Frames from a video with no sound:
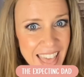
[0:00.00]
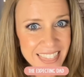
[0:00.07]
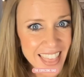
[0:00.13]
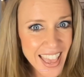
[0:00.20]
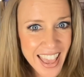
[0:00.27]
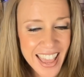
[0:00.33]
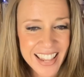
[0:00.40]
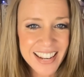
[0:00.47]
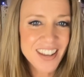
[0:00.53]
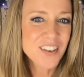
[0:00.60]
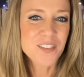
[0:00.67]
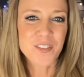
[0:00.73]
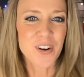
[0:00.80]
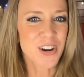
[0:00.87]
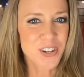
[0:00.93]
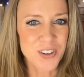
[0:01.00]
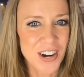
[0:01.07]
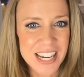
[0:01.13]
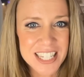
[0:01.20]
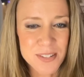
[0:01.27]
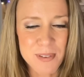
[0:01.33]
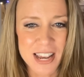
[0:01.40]
then for
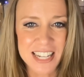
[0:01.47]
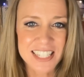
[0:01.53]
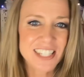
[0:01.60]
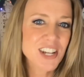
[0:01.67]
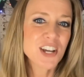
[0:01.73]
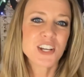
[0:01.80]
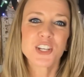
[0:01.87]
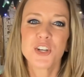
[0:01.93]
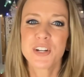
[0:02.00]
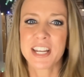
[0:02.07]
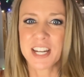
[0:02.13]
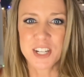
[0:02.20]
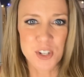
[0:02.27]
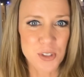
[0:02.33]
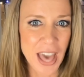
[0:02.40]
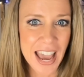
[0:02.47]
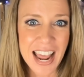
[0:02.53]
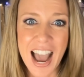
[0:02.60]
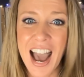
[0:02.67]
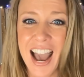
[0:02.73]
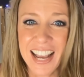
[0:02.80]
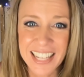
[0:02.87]
Christmas, you need to do that
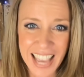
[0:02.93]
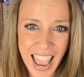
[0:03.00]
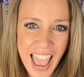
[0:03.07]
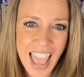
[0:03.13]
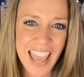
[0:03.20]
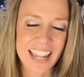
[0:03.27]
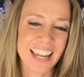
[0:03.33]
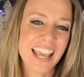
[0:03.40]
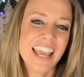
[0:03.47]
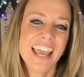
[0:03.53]
again.